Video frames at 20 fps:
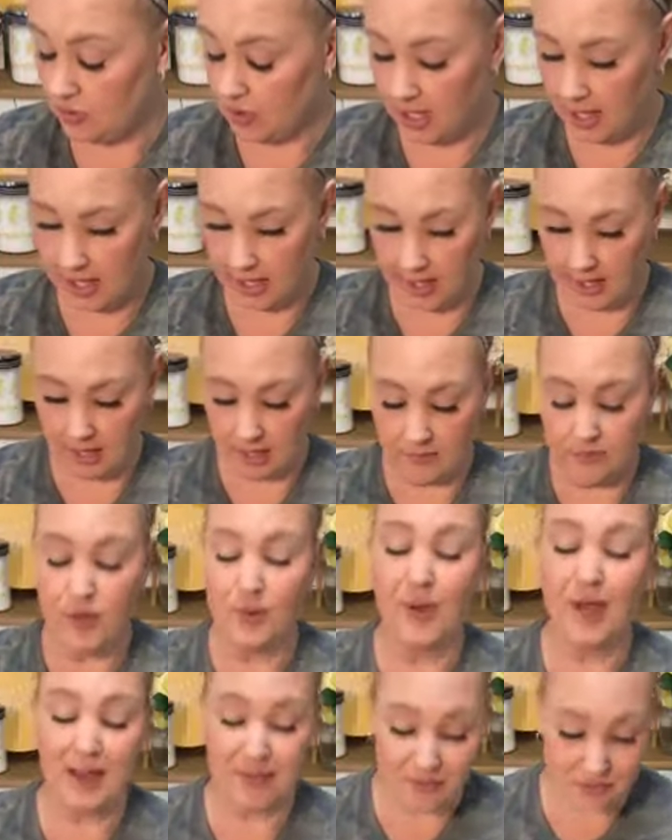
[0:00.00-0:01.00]
You can,
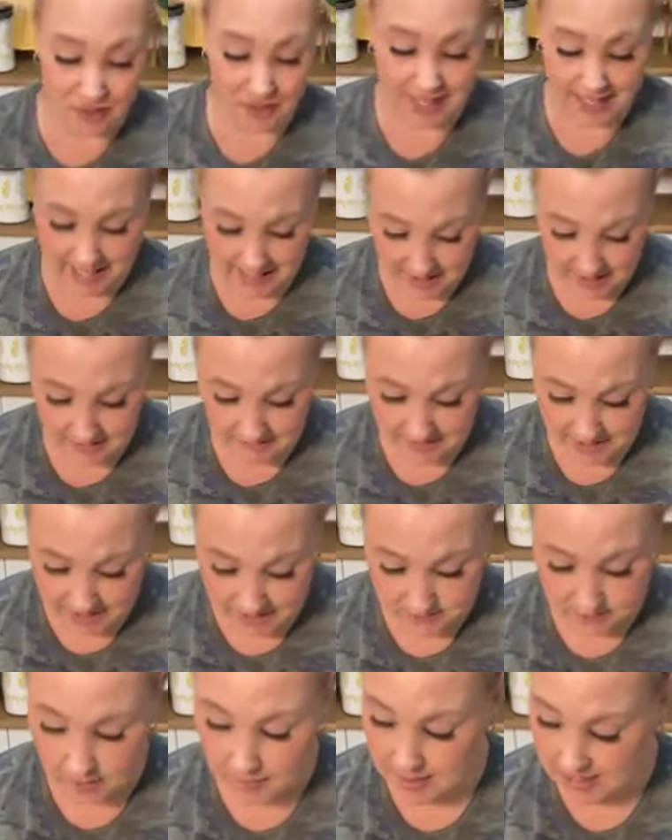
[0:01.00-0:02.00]
if you ever get any of
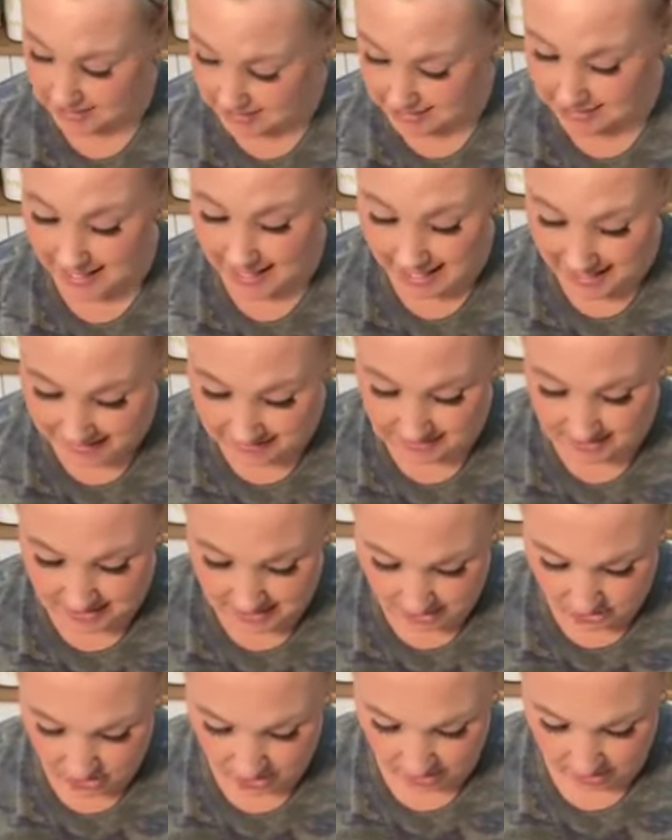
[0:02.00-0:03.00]
these from his
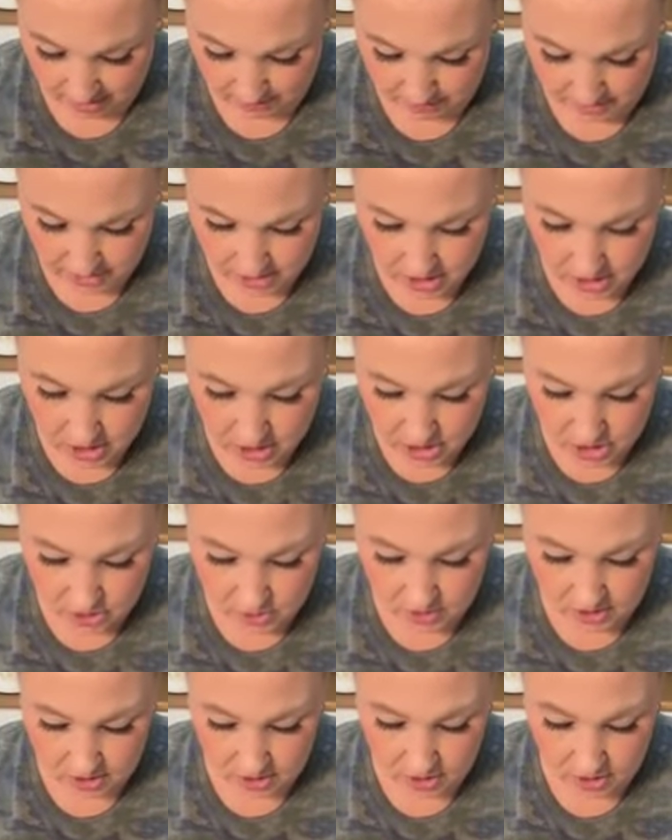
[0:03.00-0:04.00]
Etsy shop,
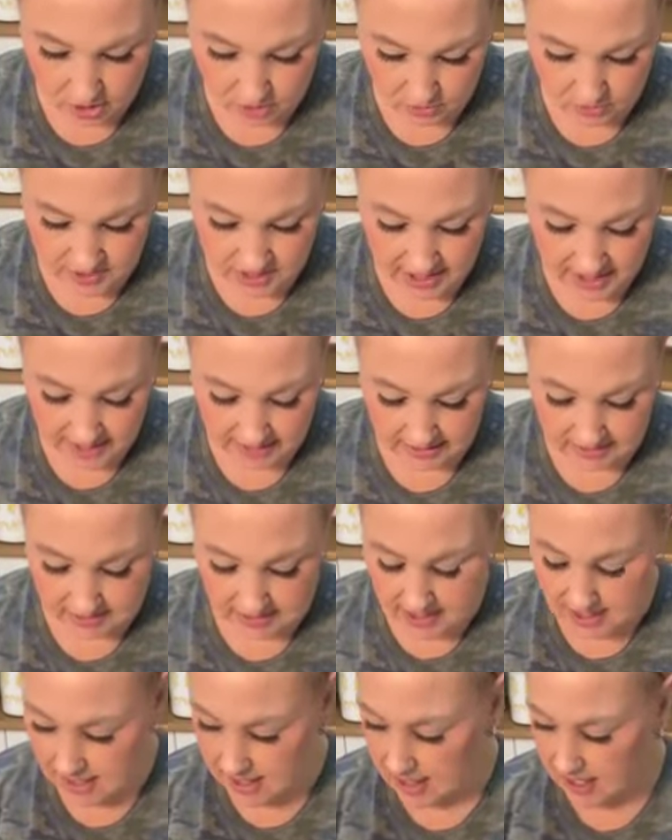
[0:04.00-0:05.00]
you can go to
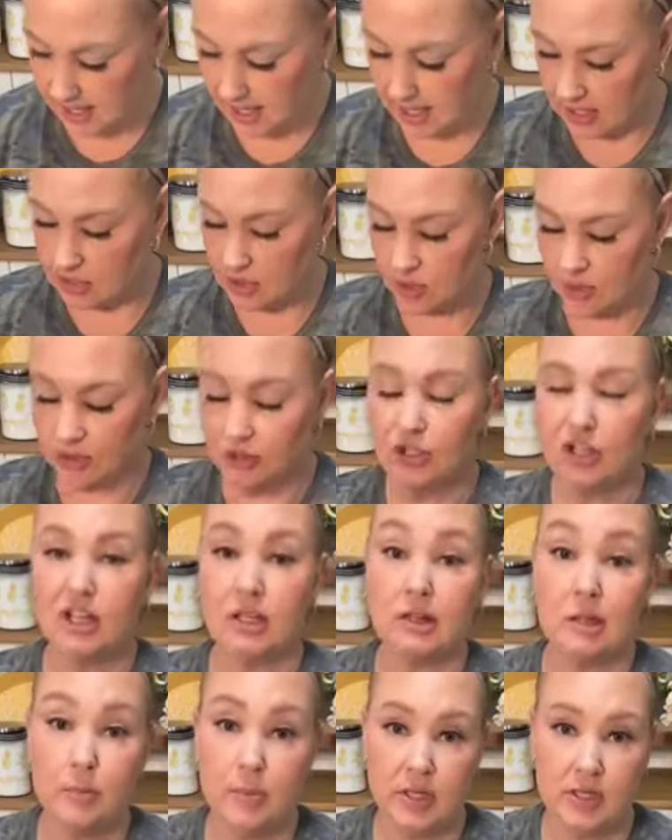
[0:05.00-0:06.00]
Etsy and you can
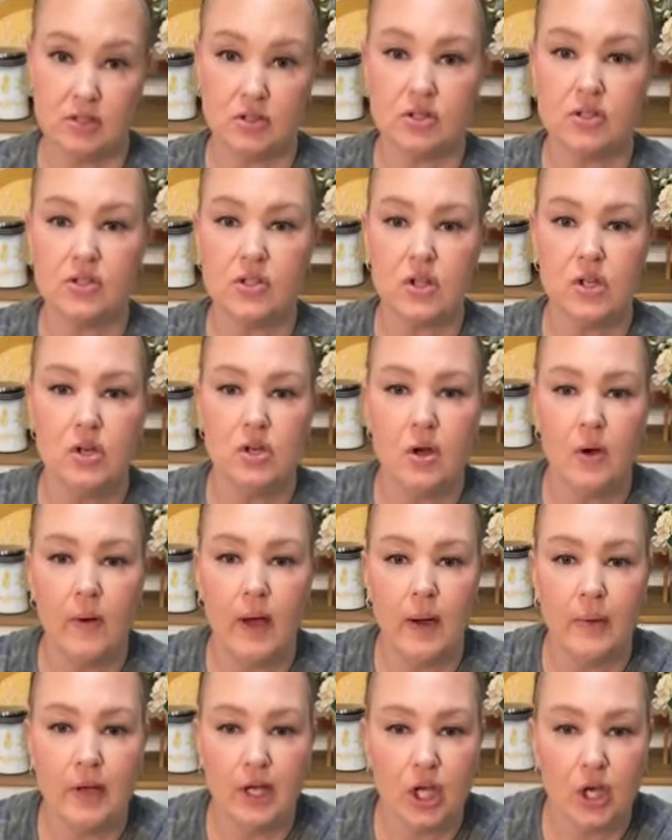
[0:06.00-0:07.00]
look at the picture so you know
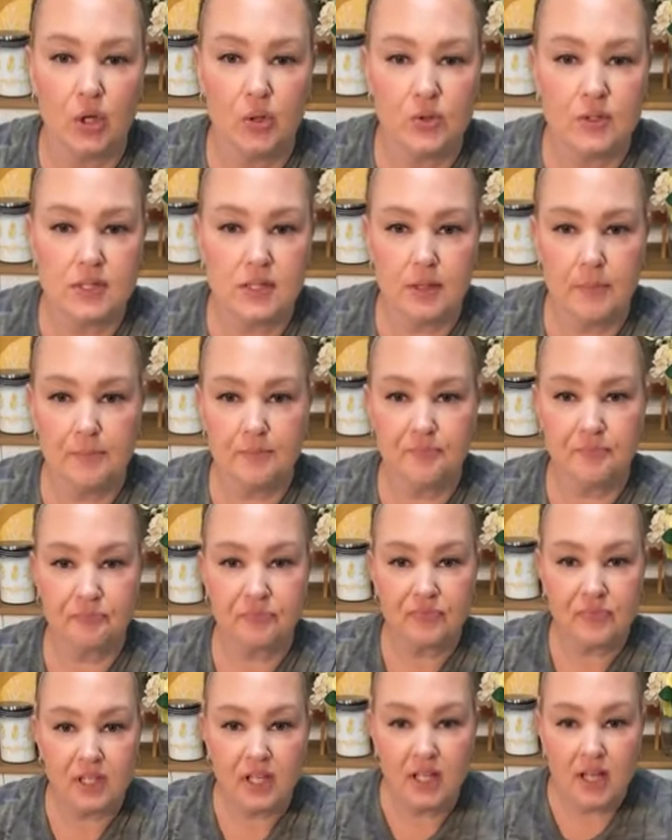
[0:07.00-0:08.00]
how it goes.
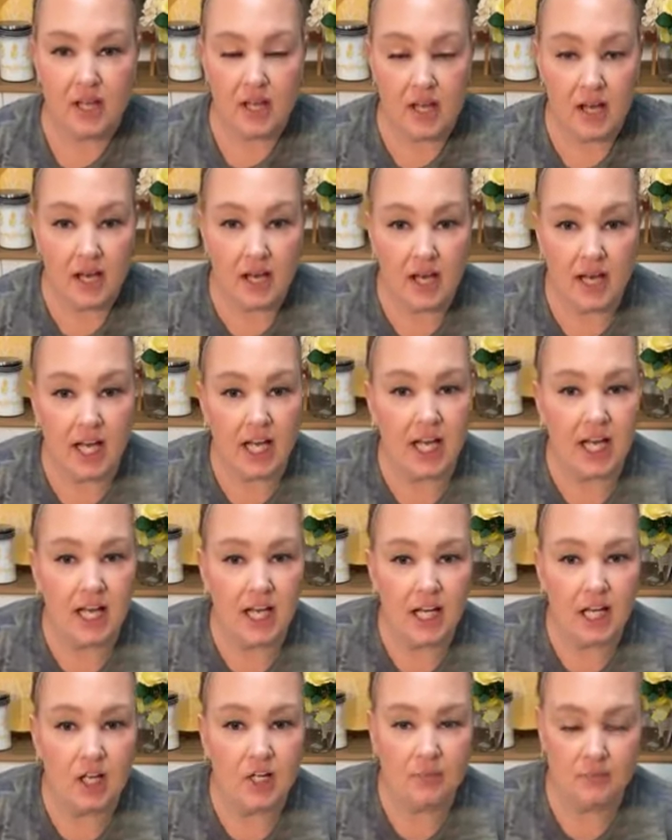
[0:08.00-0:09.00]

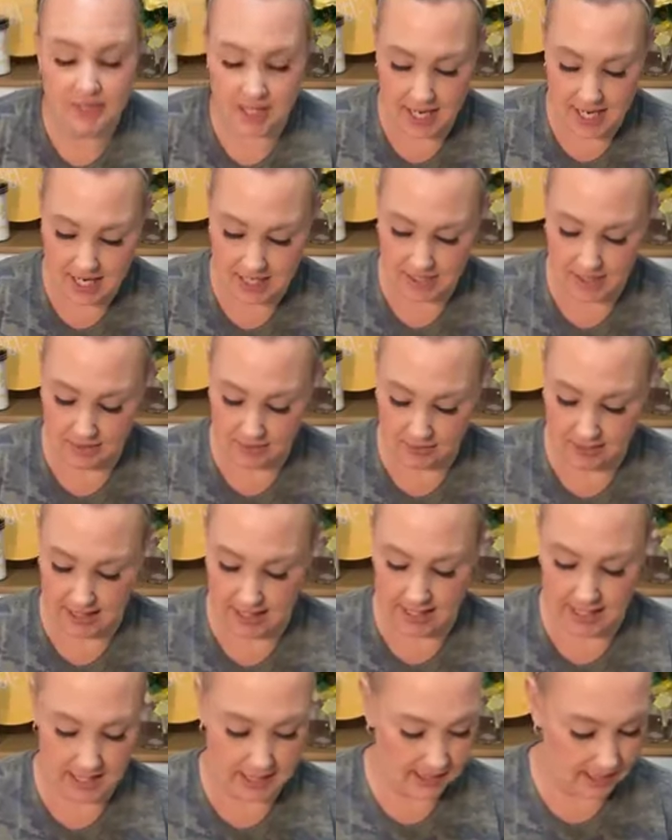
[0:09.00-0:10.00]
Thank you,
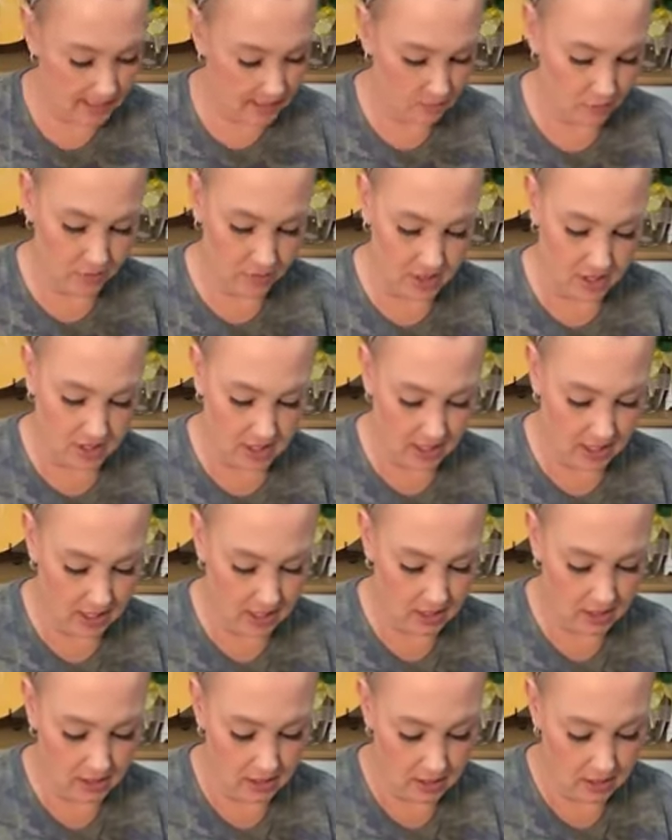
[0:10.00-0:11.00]
ladies. I
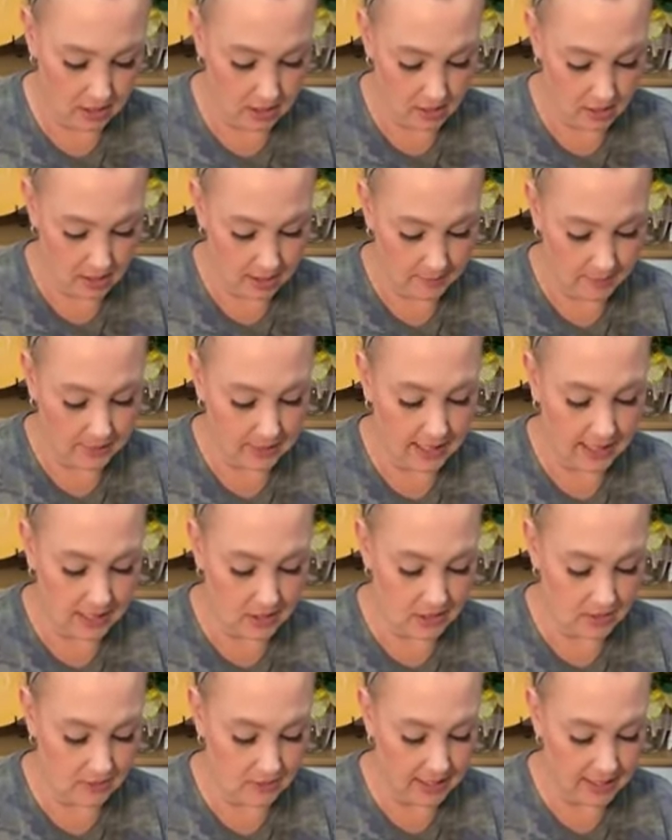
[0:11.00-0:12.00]
appreciate it. I'm
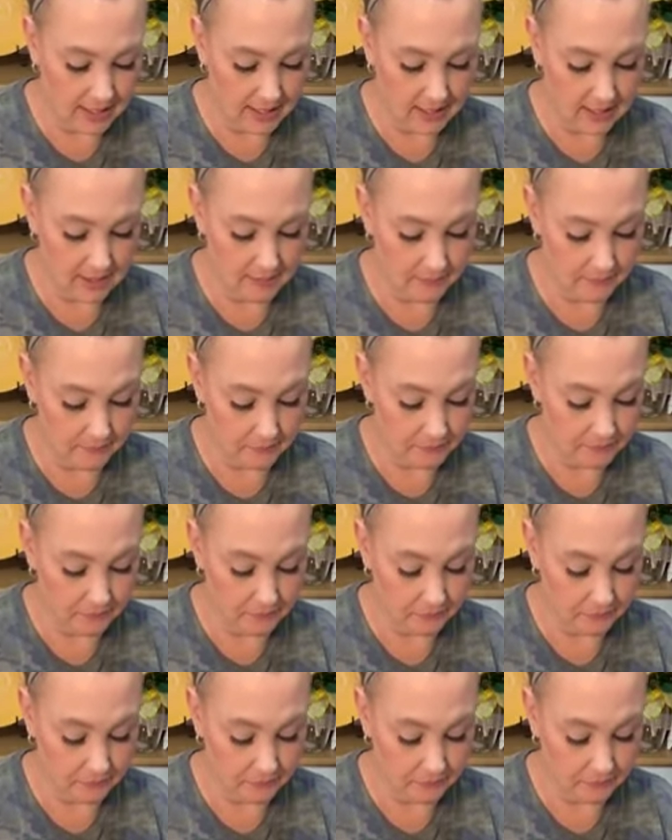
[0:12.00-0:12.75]
glad you like it.